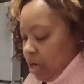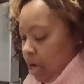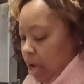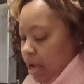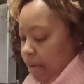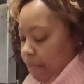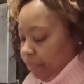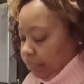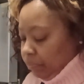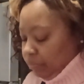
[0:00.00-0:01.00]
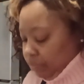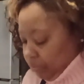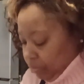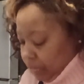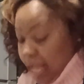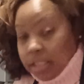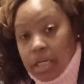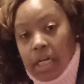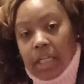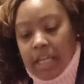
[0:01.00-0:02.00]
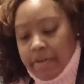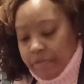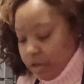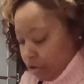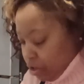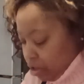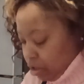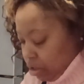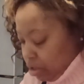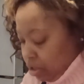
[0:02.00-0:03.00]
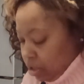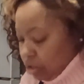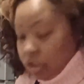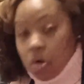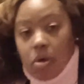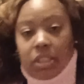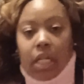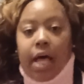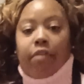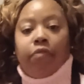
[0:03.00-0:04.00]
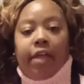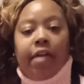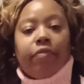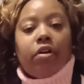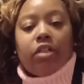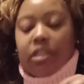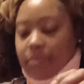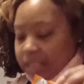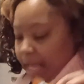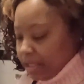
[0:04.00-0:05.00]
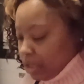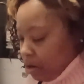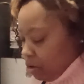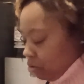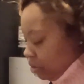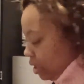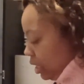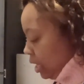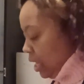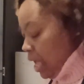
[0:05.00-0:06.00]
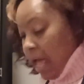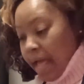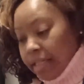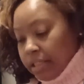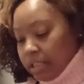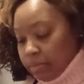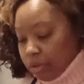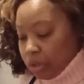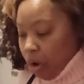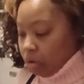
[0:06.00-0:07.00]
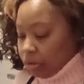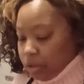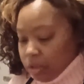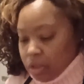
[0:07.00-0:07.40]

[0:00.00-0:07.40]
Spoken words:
That's going to give your sauce a lot of flavor, some sazon, and some salt.